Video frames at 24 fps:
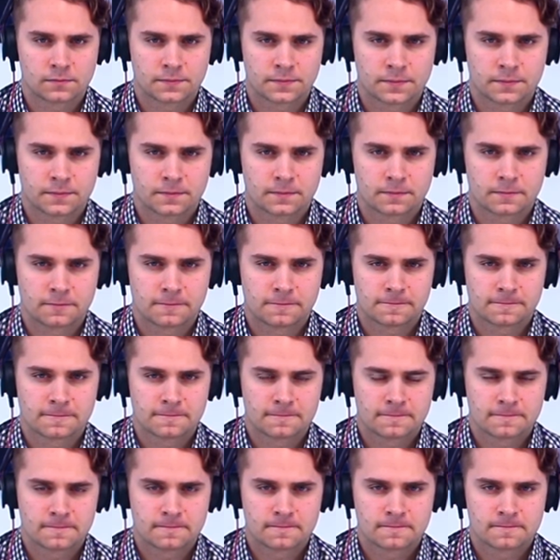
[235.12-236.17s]

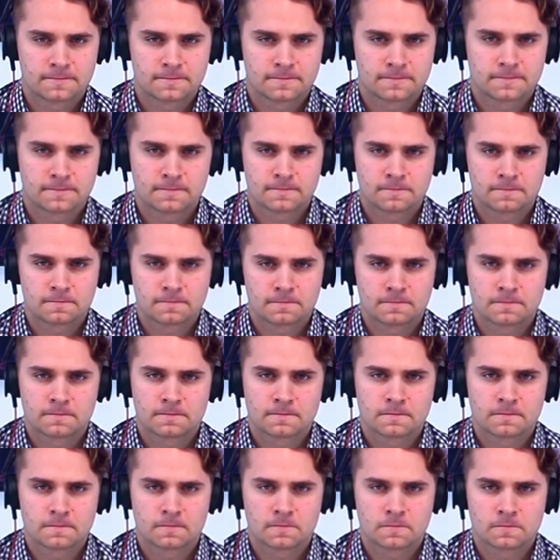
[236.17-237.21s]

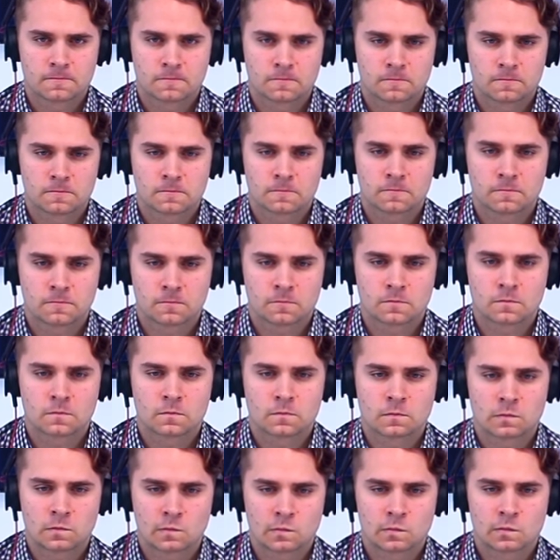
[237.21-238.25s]

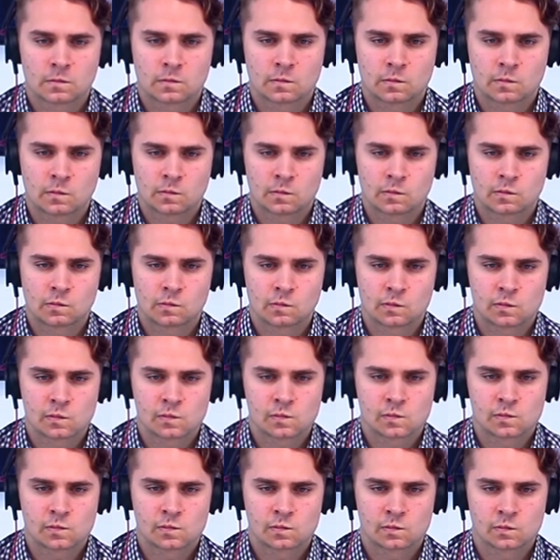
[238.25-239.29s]

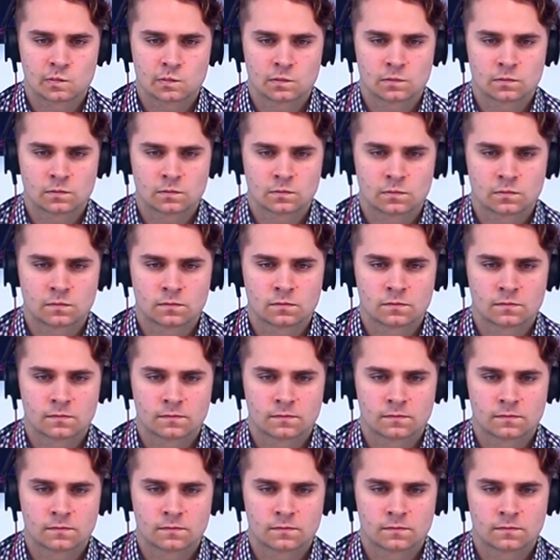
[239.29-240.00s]
[no speech]